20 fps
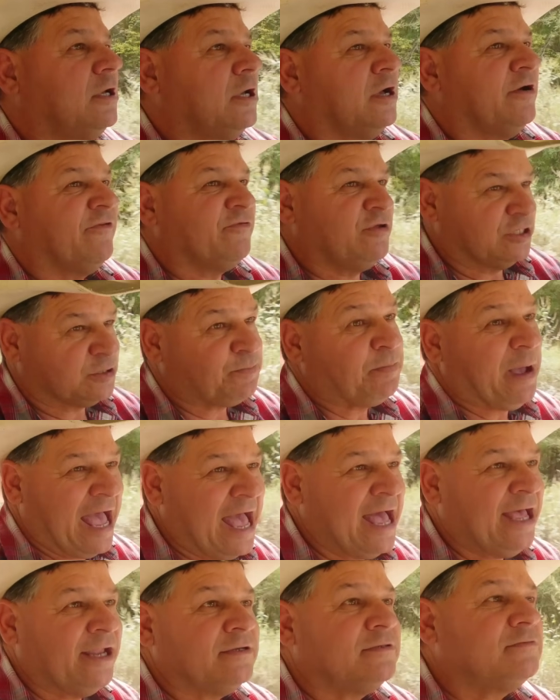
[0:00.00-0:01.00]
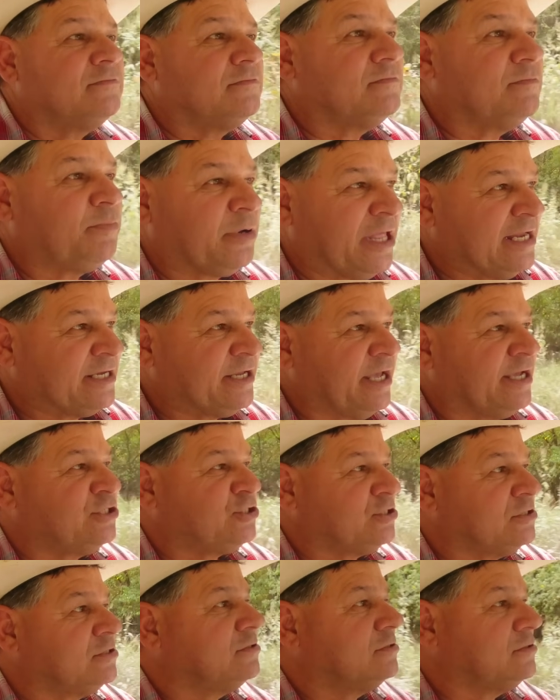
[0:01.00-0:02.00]
of just pine
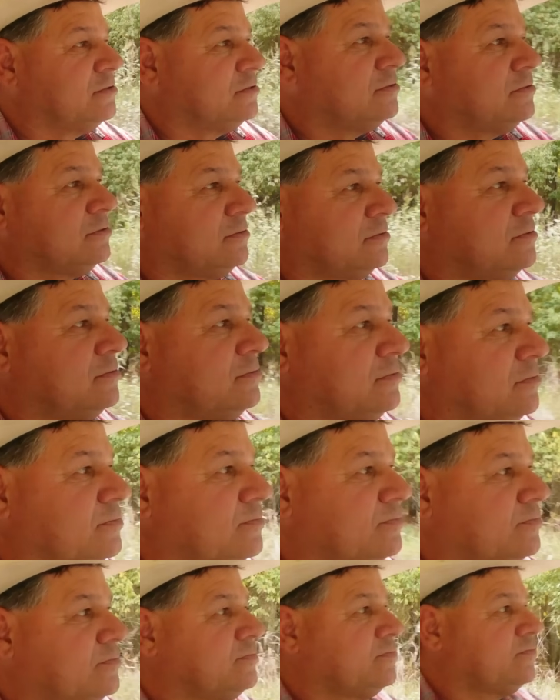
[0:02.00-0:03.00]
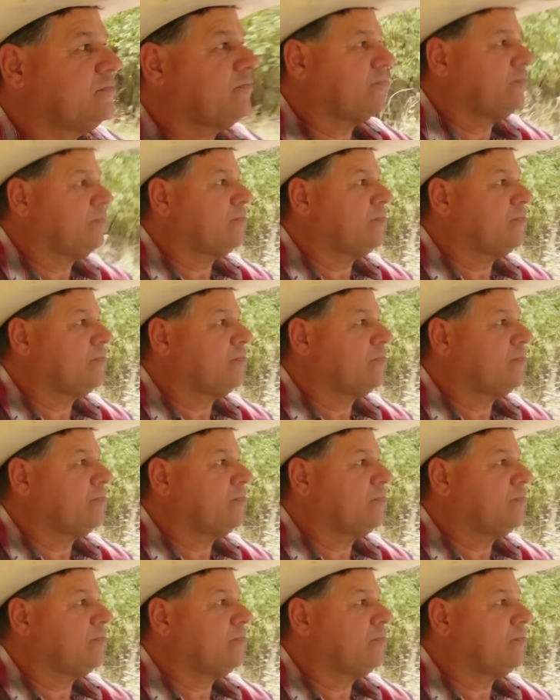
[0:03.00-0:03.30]
plantation. Okay. So what